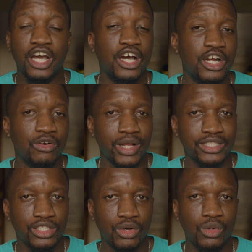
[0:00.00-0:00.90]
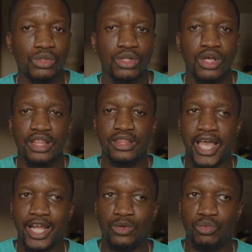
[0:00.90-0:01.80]
heretical,
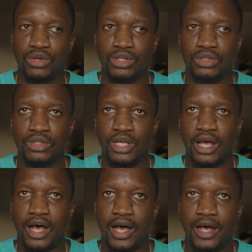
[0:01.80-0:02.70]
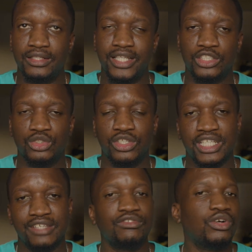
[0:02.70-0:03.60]
that will does not
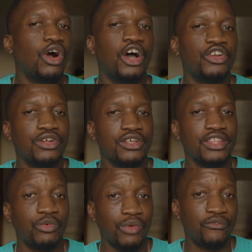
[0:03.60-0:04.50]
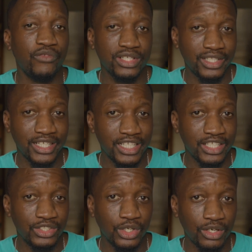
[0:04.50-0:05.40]
give God the reverence that he
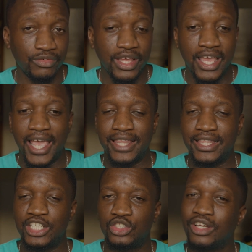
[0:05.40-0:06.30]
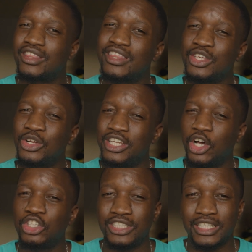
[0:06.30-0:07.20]
deserves, and that is not
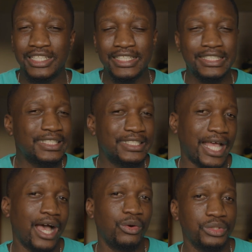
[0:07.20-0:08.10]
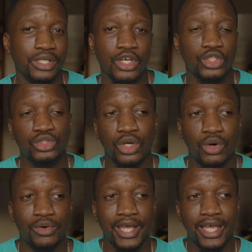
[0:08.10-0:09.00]
theologically sound.
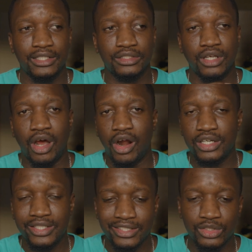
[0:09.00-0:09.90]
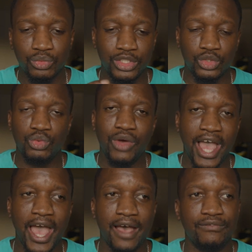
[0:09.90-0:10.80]
So as artists, we do
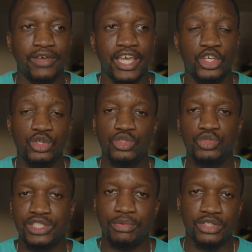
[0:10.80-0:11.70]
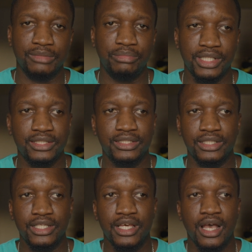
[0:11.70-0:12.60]
have a huge
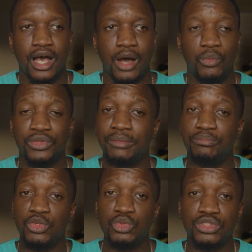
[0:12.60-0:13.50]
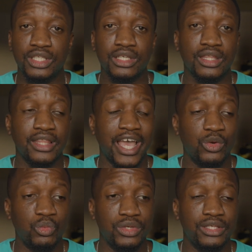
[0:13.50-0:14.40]
responsibility with the music
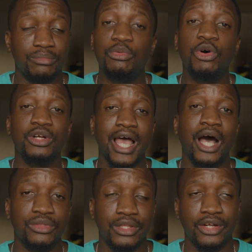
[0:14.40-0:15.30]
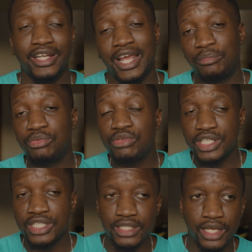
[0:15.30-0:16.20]
that we put out there. And I
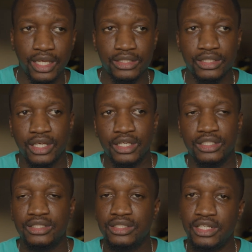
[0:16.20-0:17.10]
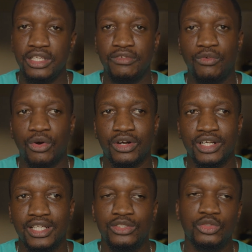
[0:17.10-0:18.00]
appreciate Cine for
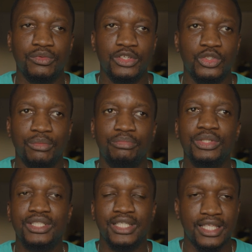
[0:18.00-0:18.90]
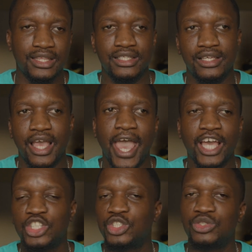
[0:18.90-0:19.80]
putting in the
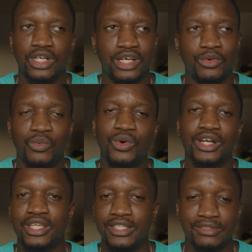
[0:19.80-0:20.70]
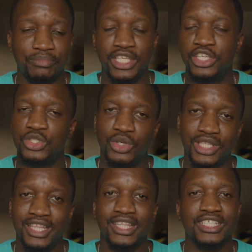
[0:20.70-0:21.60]
extra work in making sure
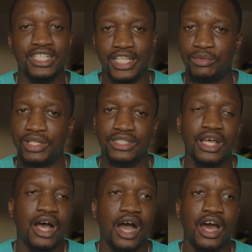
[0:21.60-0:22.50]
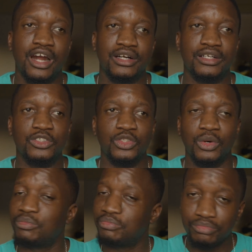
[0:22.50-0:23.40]
that these lyrics are
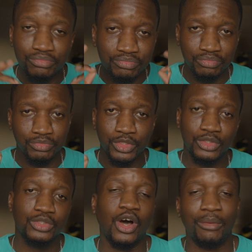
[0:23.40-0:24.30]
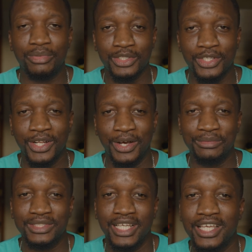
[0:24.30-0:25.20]
top. What
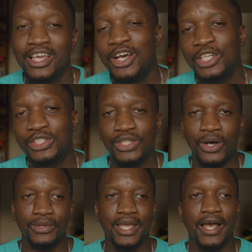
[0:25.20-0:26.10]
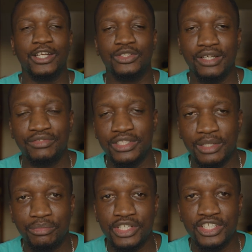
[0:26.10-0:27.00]
I'm saying? So yeah, I definitely
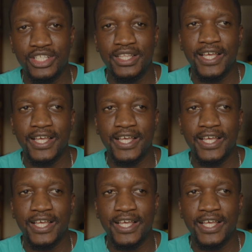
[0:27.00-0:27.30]
appreciate